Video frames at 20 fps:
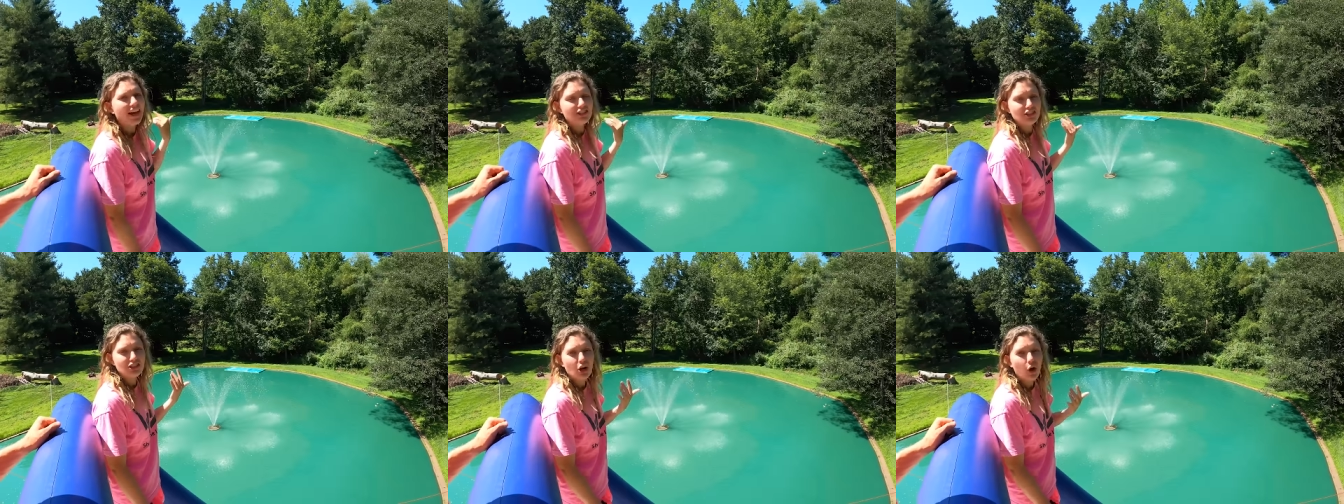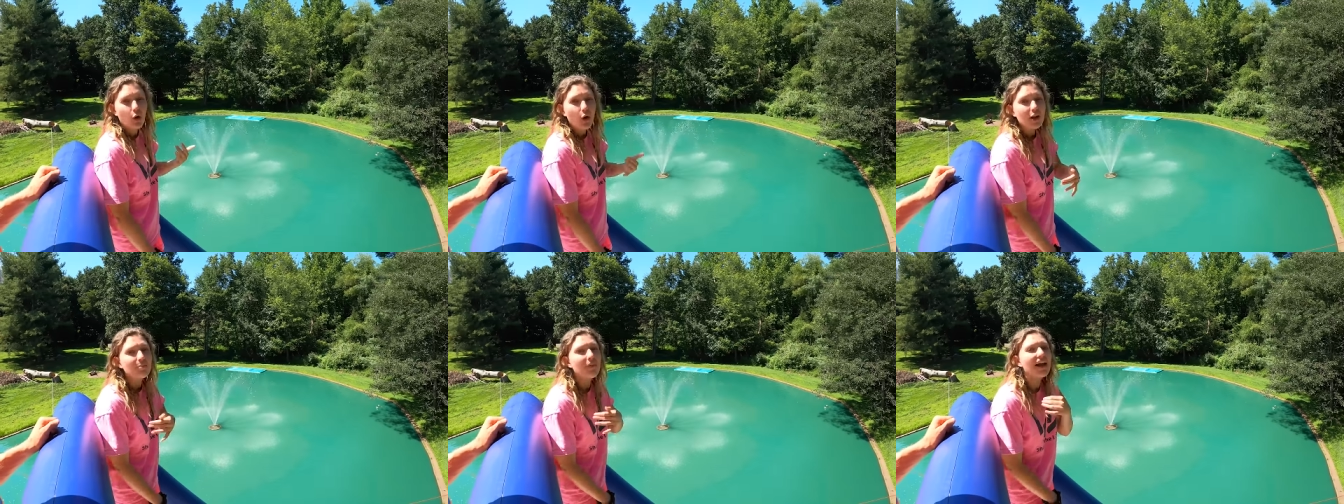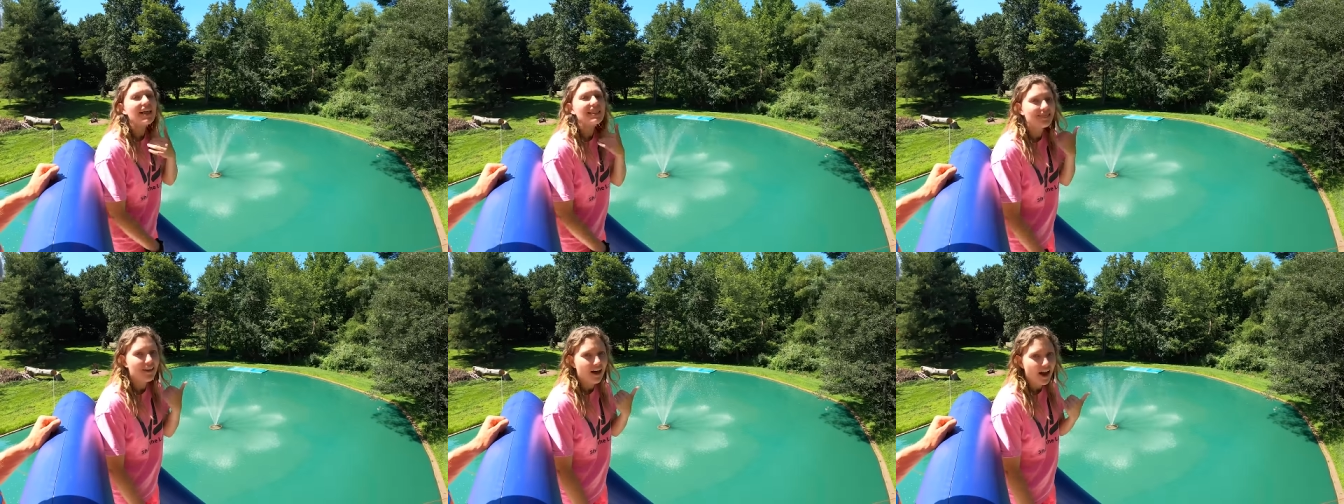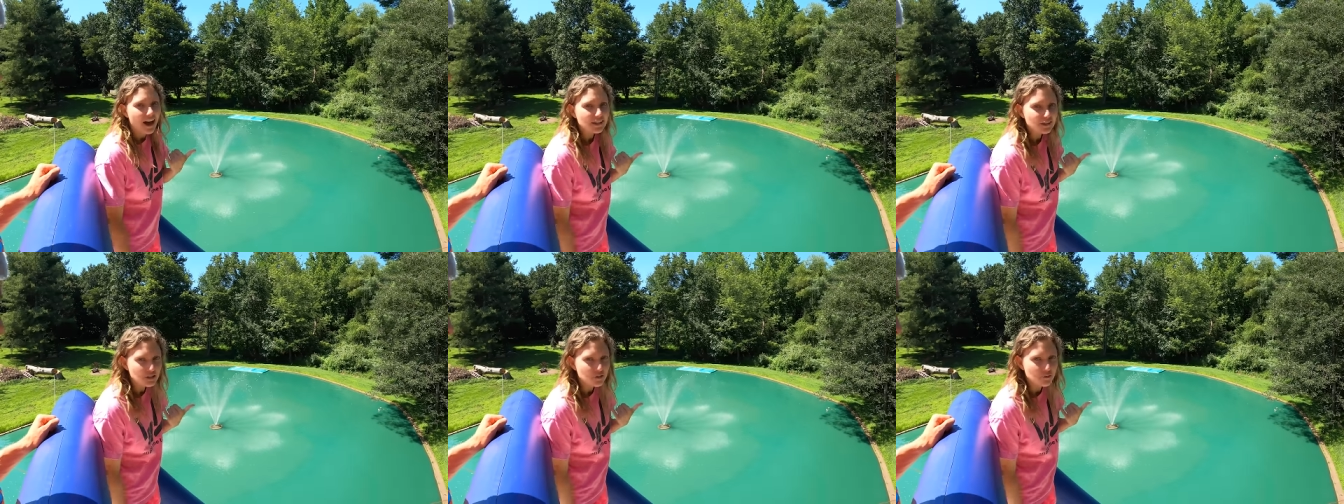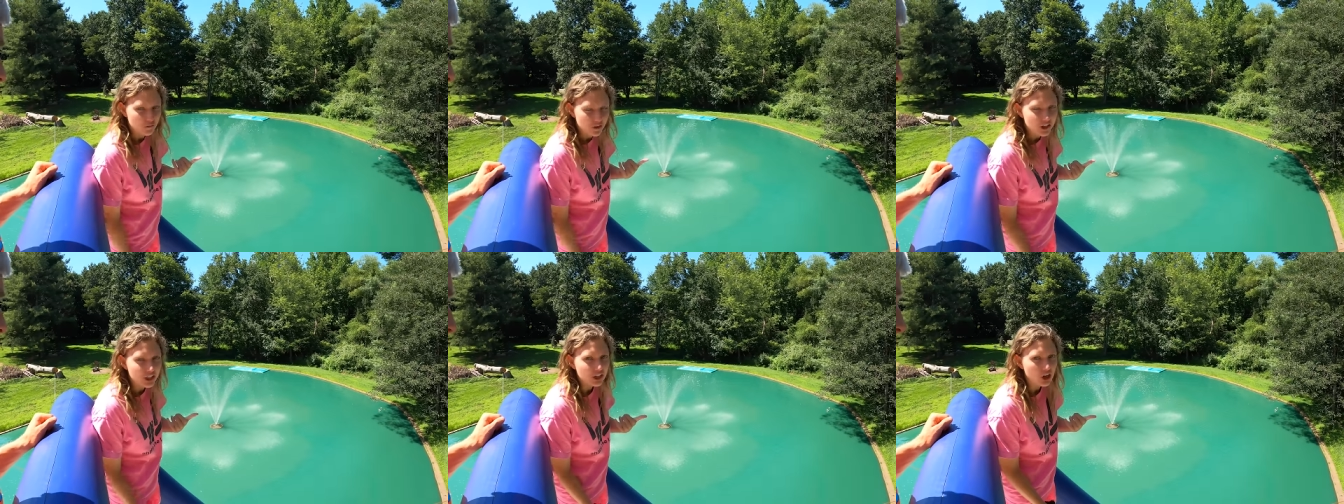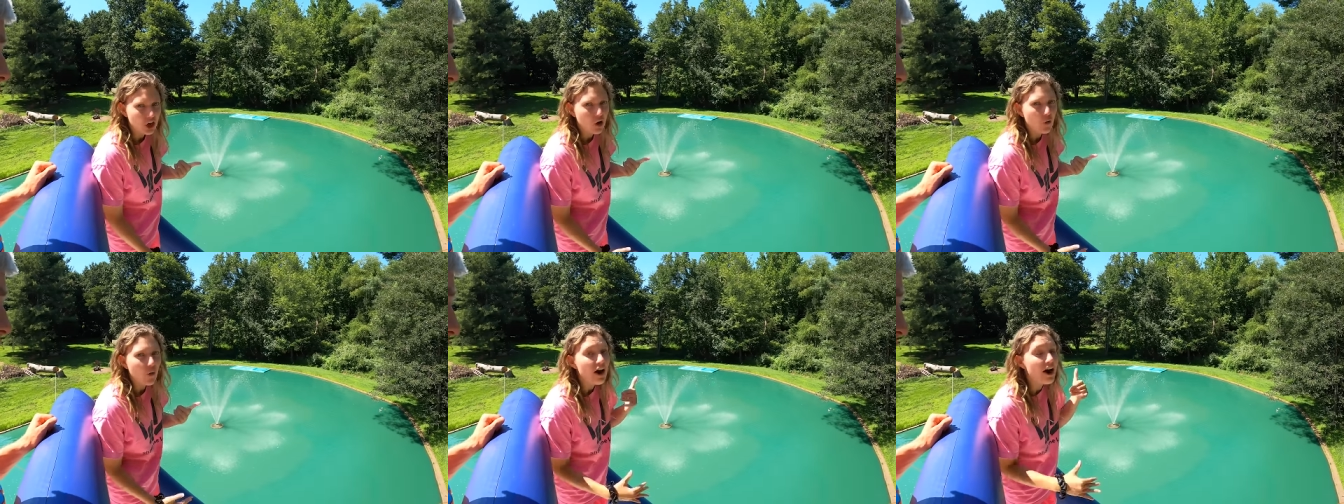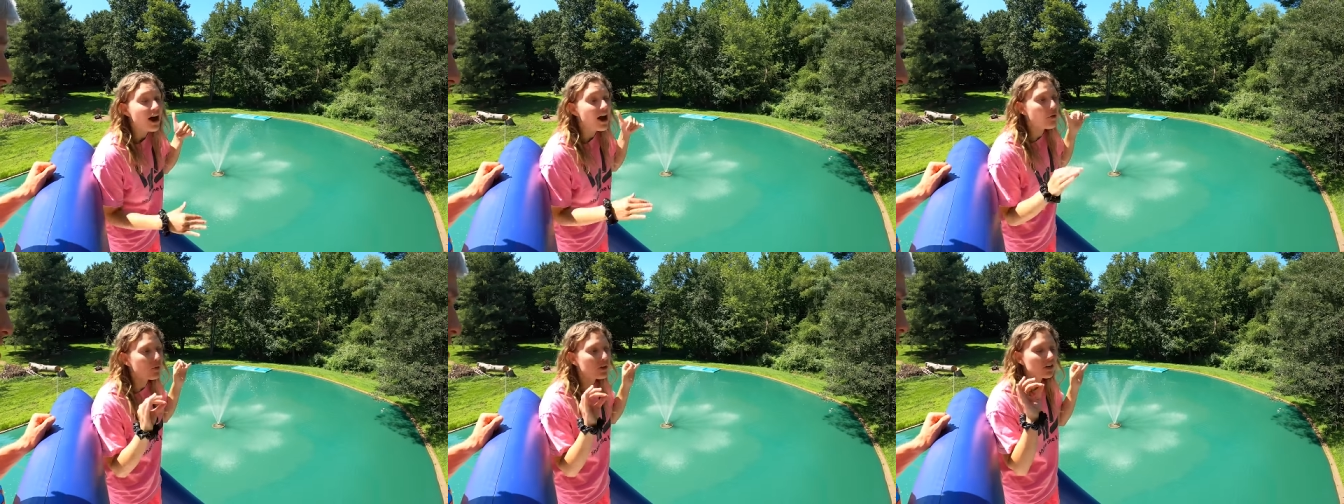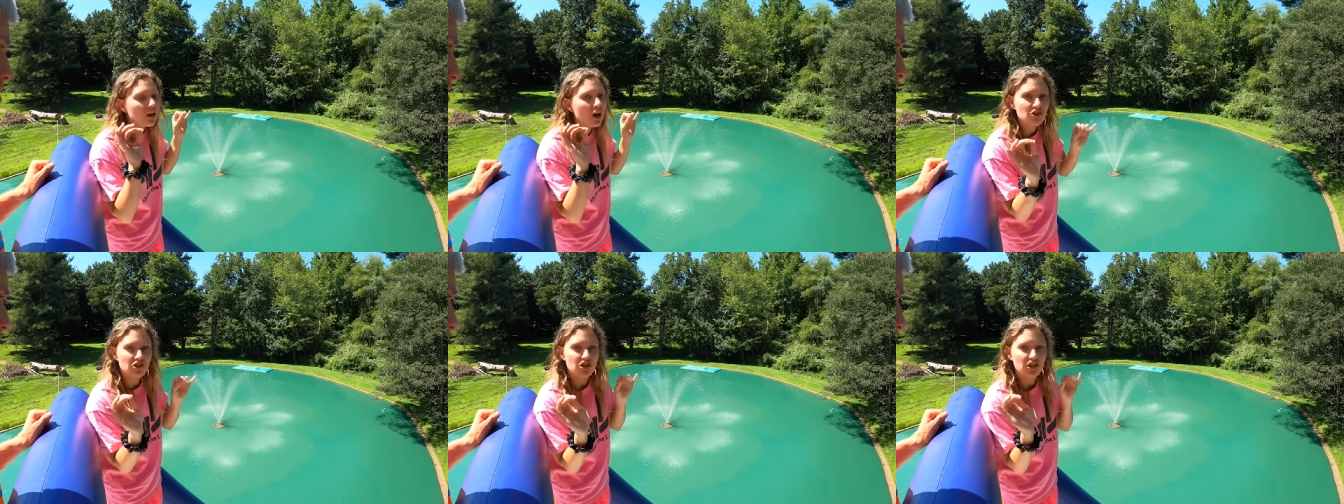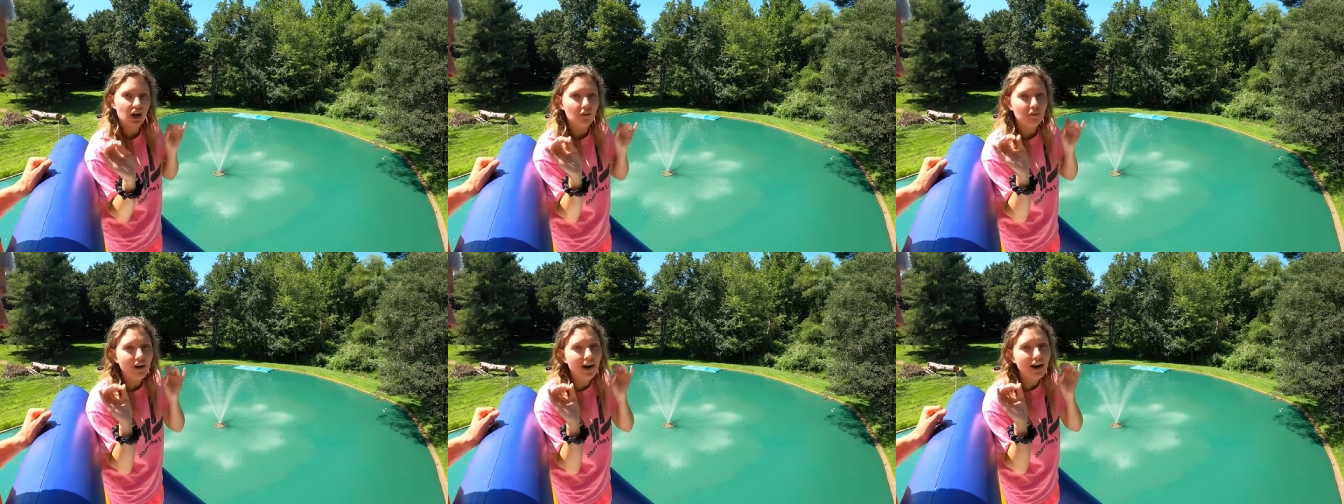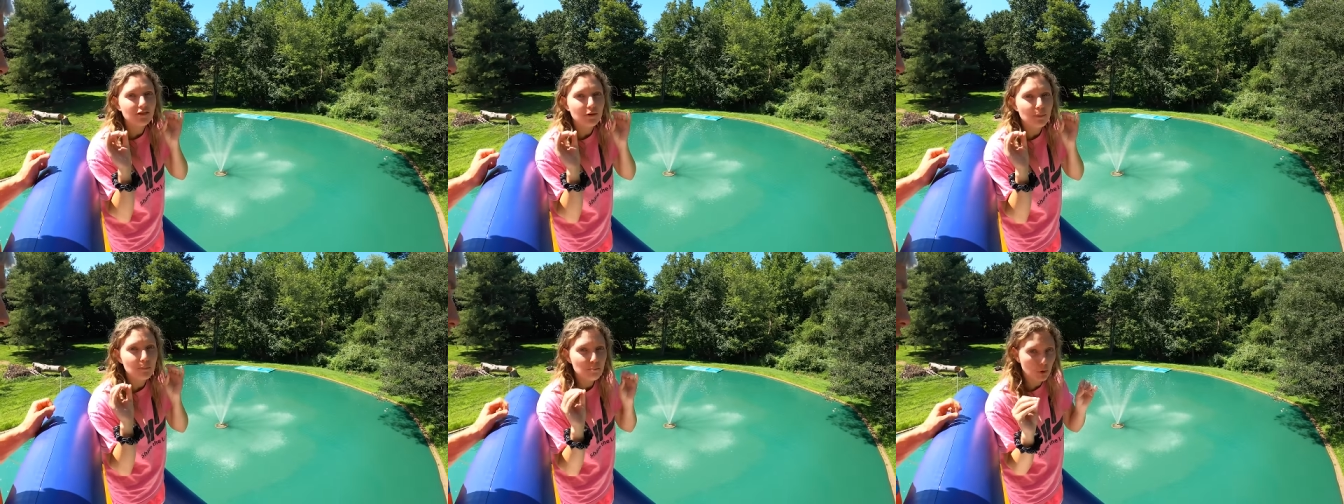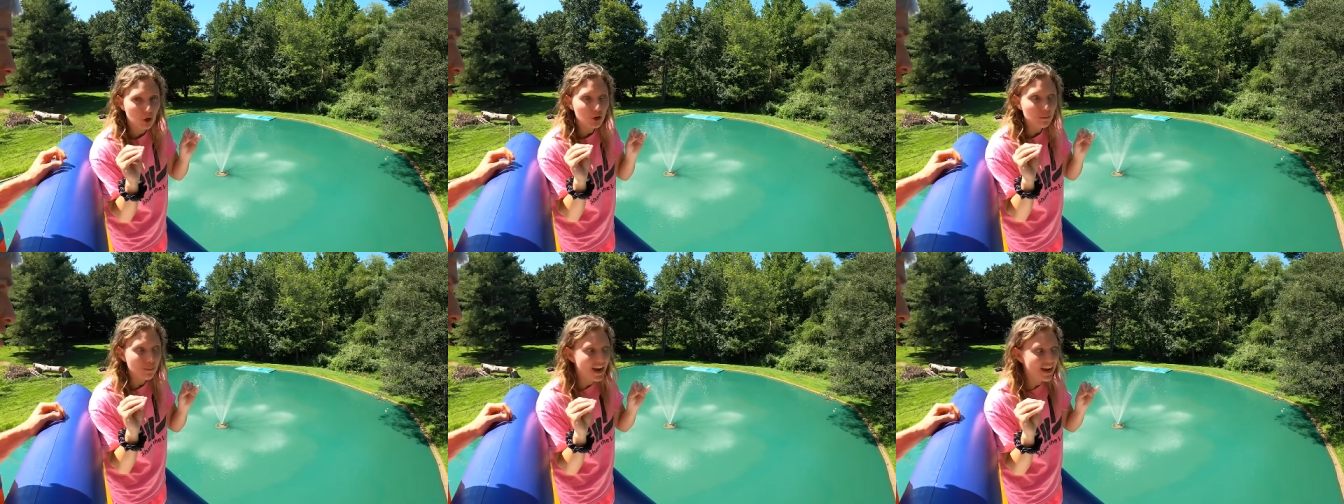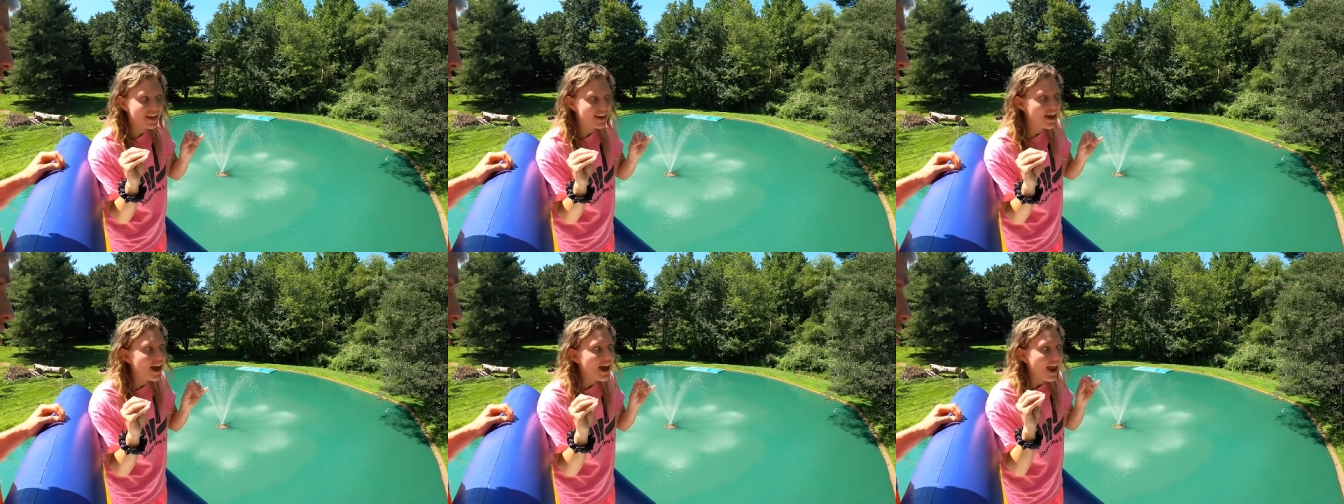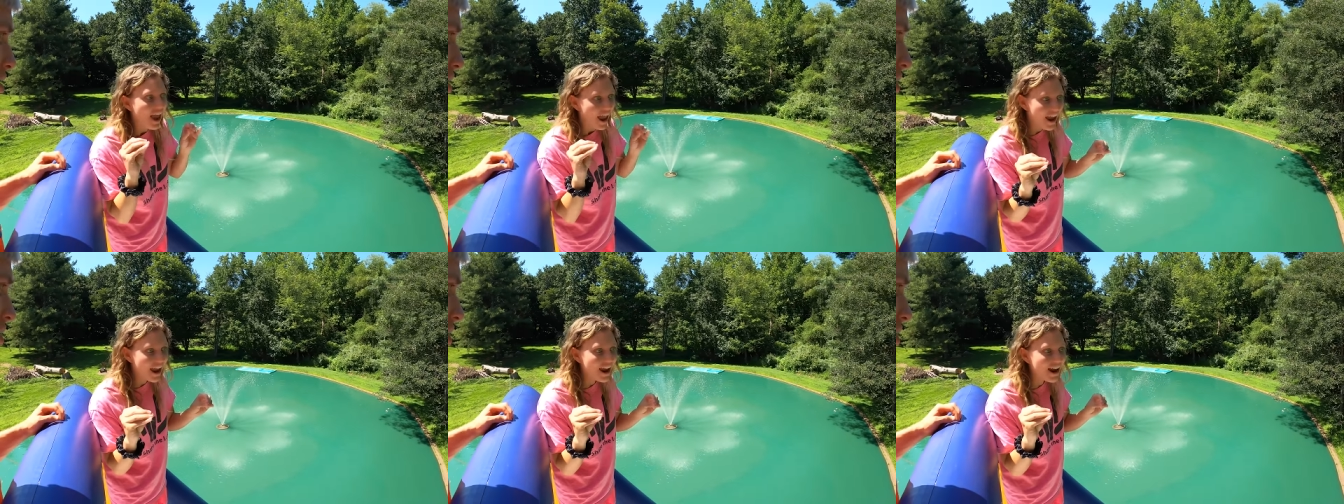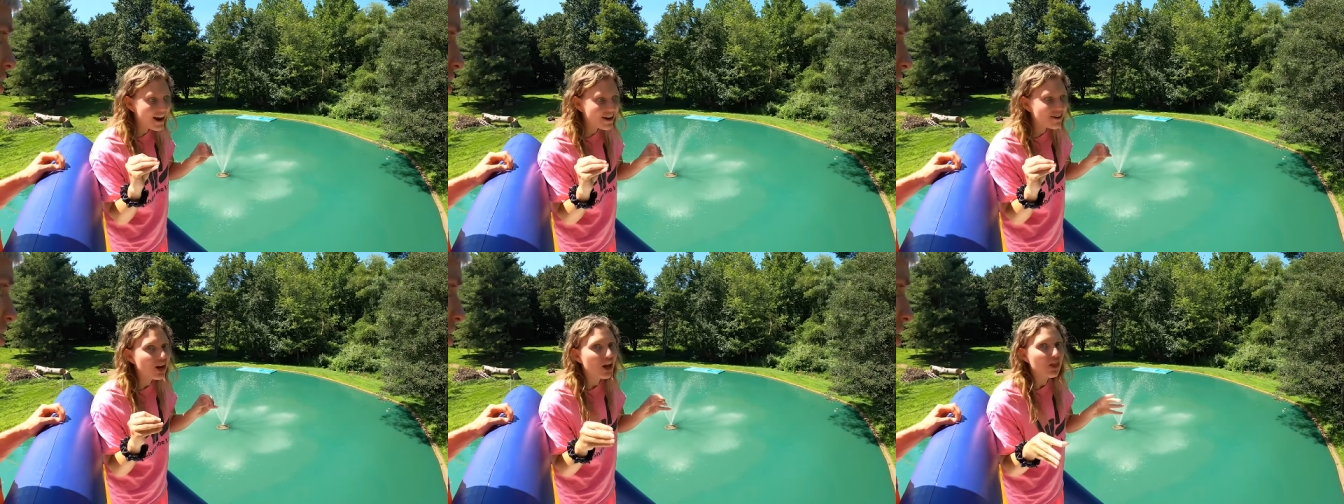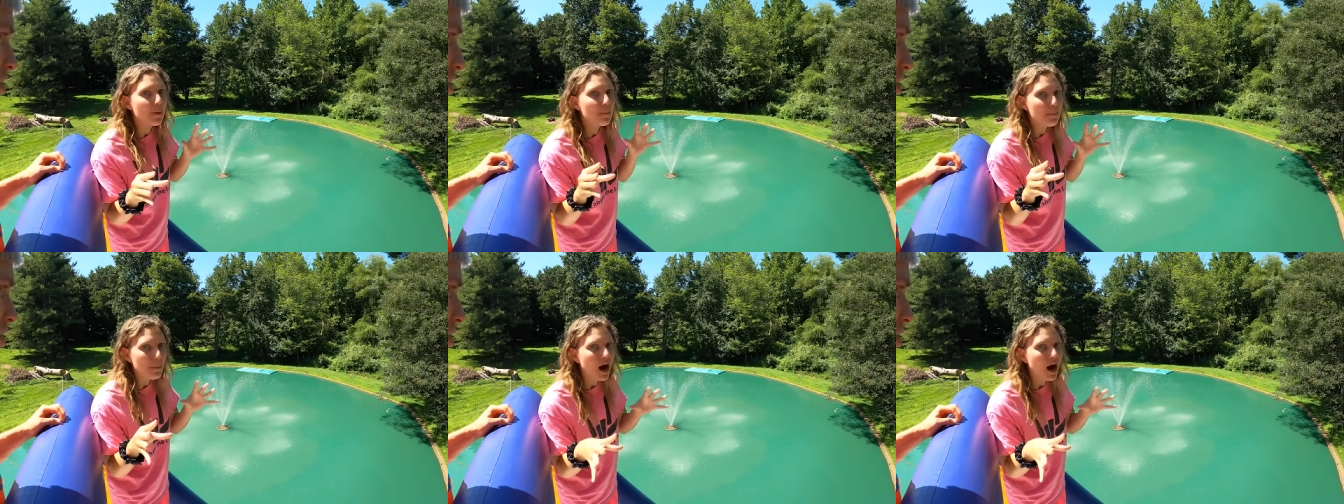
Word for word: as you know, in my last video, I went undercover as a mermaid, and the